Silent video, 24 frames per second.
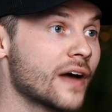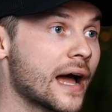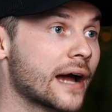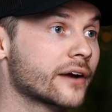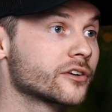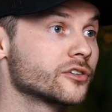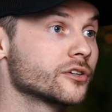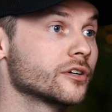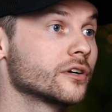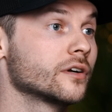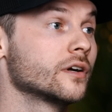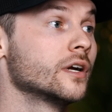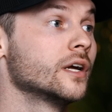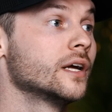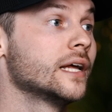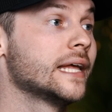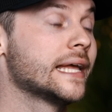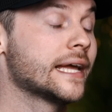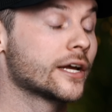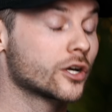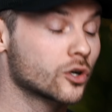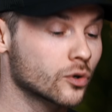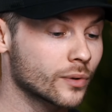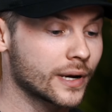factor
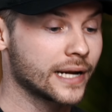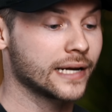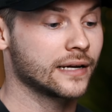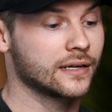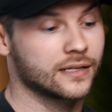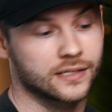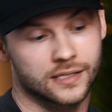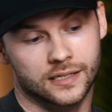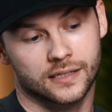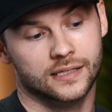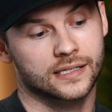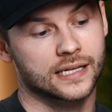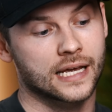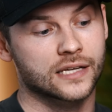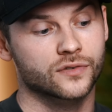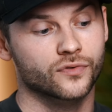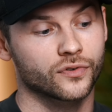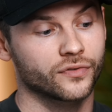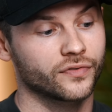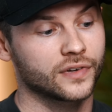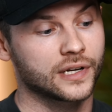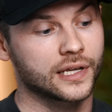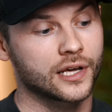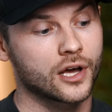mm-hmm. in creating a
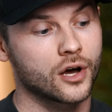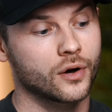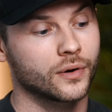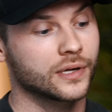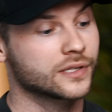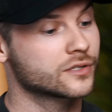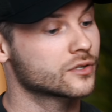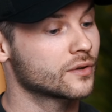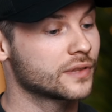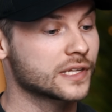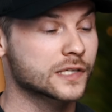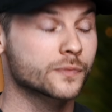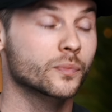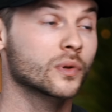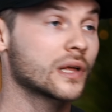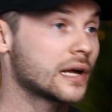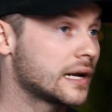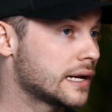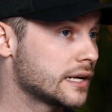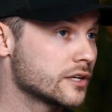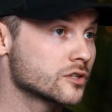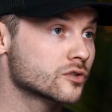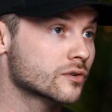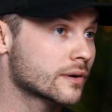successful video. And so this
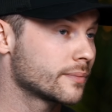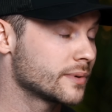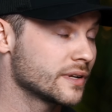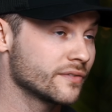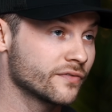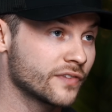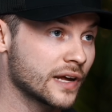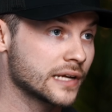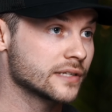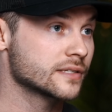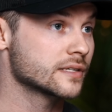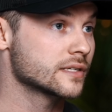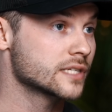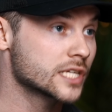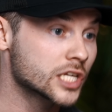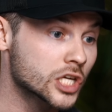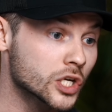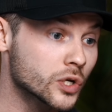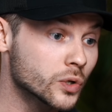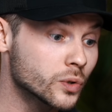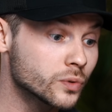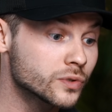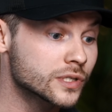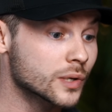planning and scripting phase is
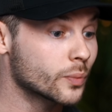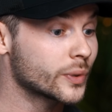huge.